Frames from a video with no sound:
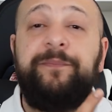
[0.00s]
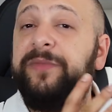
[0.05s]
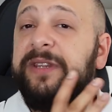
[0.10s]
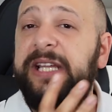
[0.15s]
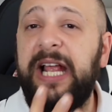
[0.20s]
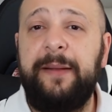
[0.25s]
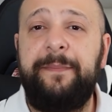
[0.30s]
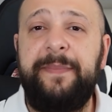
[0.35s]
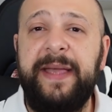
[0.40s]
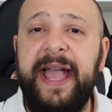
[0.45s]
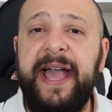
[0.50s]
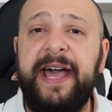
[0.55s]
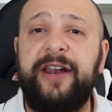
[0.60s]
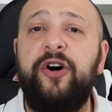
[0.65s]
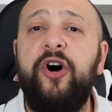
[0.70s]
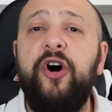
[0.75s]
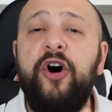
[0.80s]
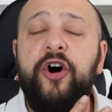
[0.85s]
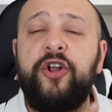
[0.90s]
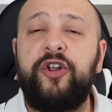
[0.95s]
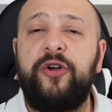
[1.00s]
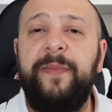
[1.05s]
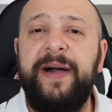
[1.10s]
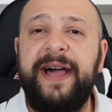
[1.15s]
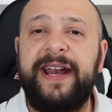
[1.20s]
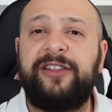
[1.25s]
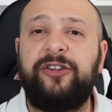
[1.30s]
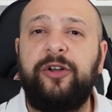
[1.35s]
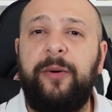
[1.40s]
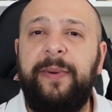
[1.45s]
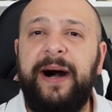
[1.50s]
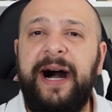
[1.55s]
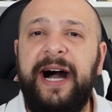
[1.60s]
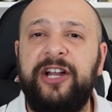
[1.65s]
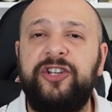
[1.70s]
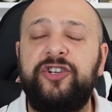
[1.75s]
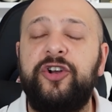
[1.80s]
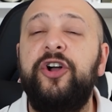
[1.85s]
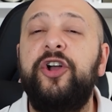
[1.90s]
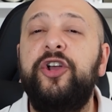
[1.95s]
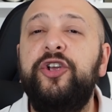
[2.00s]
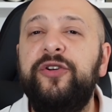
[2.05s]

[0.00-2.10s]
Del Piero, Roberto Baggio.